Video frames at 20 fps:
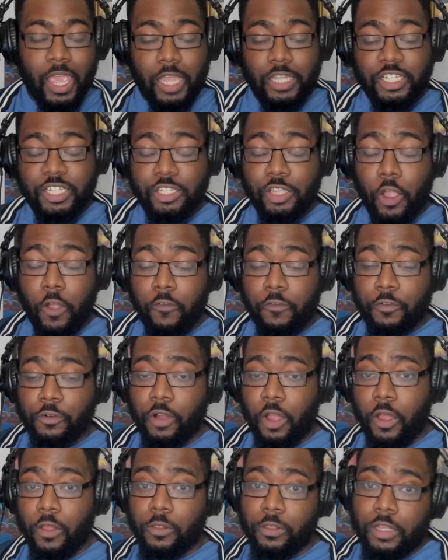and just
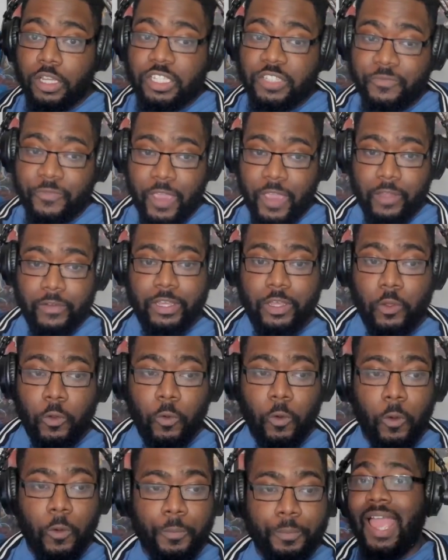overall looks very
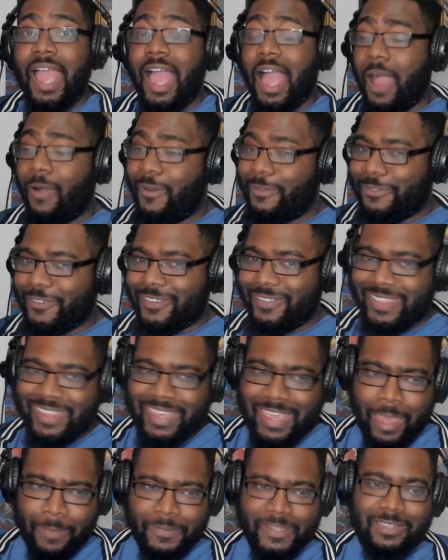cool. However,
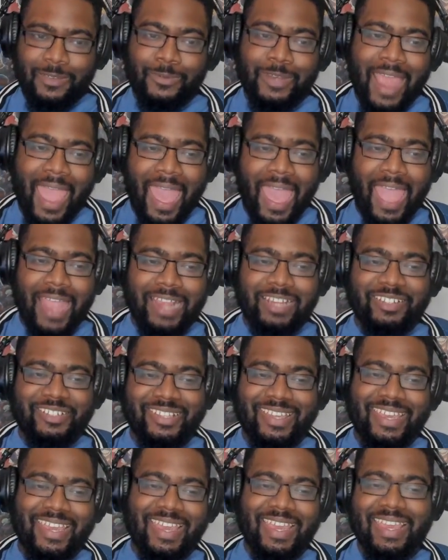the episode
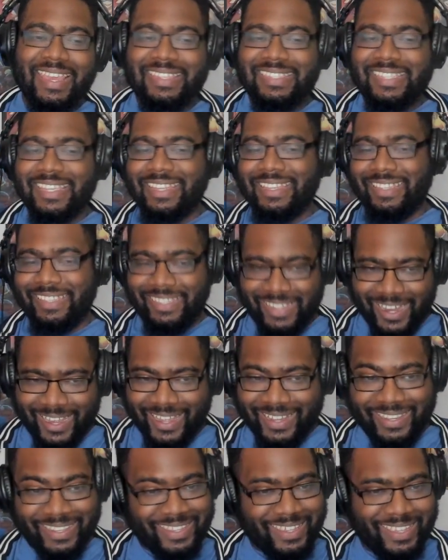actually isn't
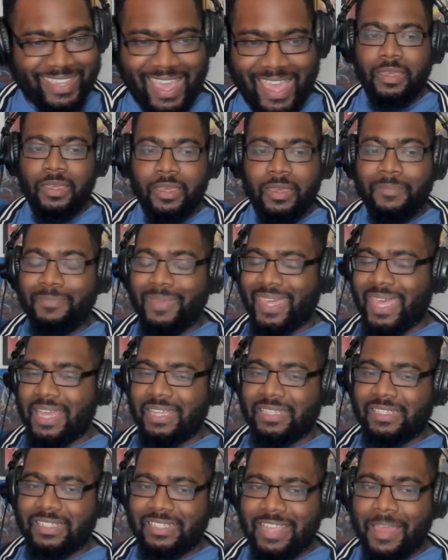done yet,
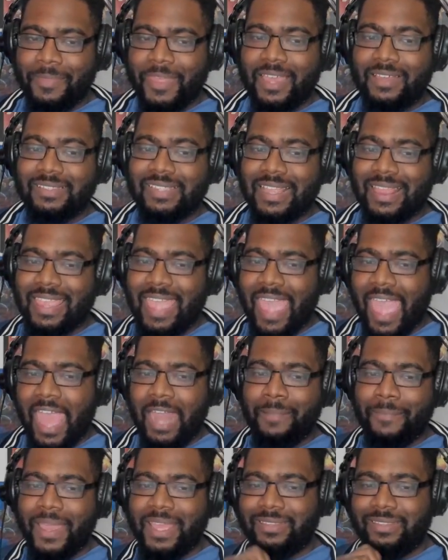because something else that the
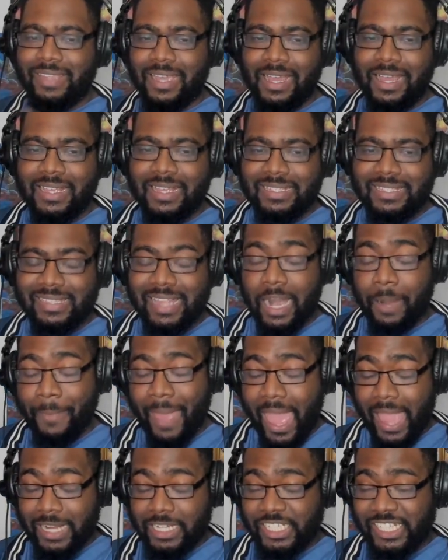anime does that I'm
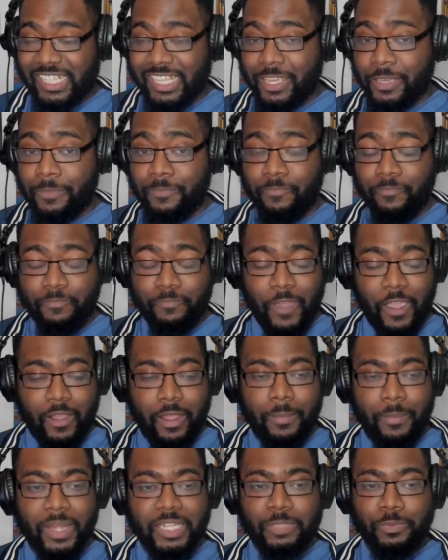actually
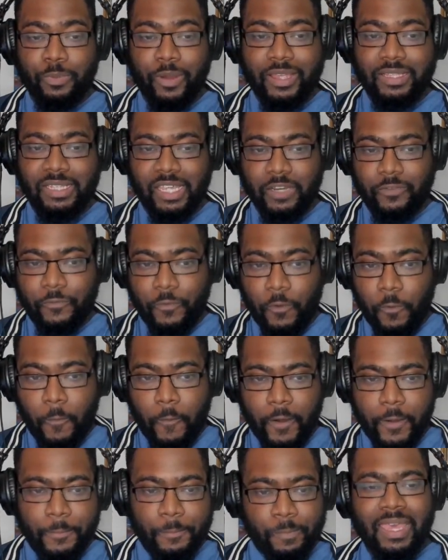very much praising it
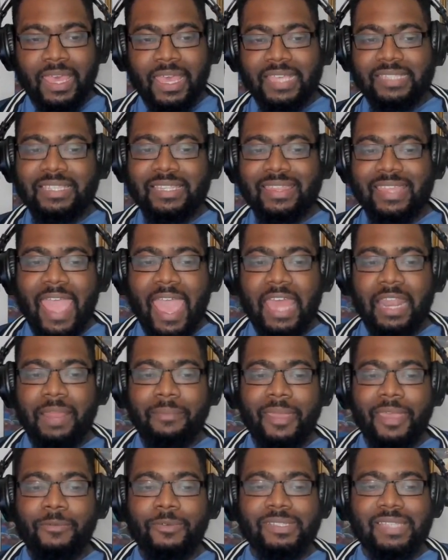for is that the
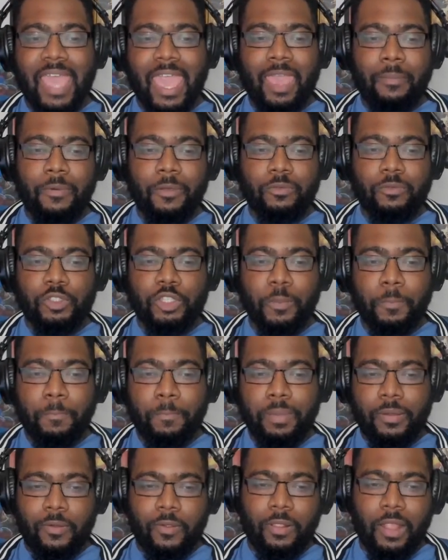anime was able to
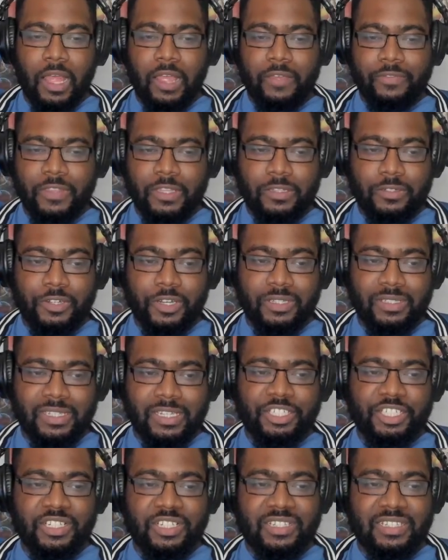pull off the
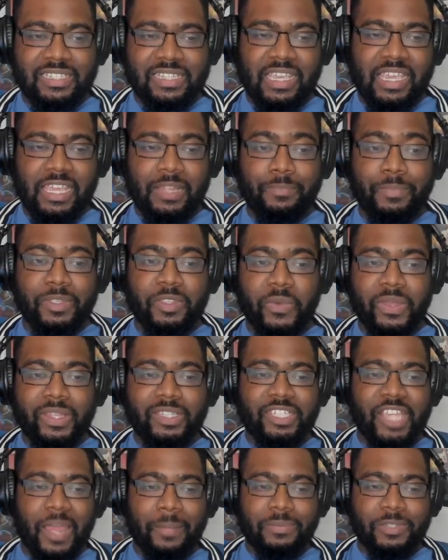transition scene between
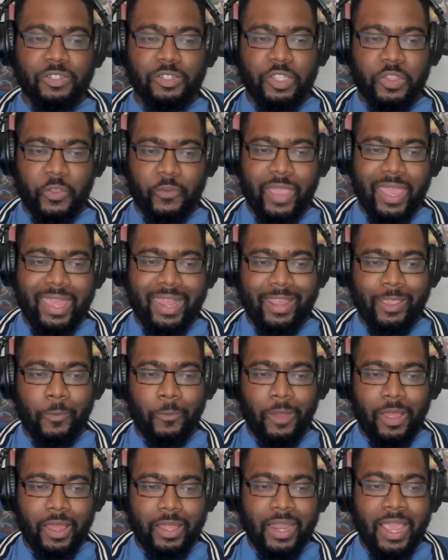chapters
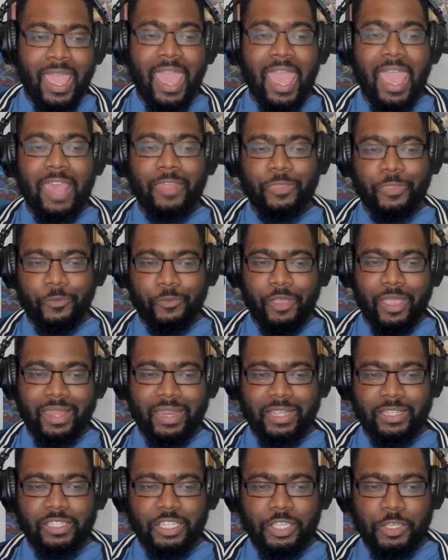381 and
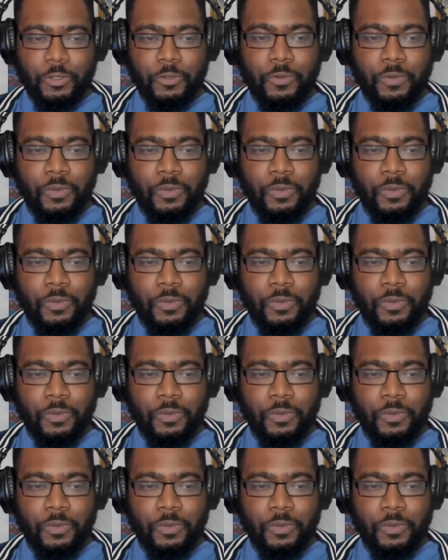382,